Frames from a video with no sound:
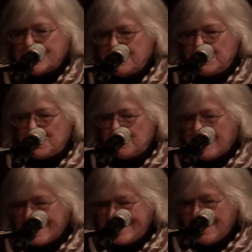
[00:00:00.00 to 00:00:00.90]
exhibition
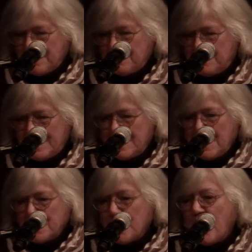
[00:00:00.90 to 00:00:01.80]
myself that
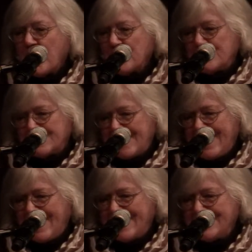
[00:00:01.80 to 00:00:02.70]
Karl
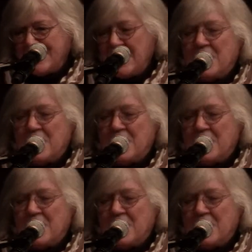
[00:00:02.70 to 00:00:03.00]
had,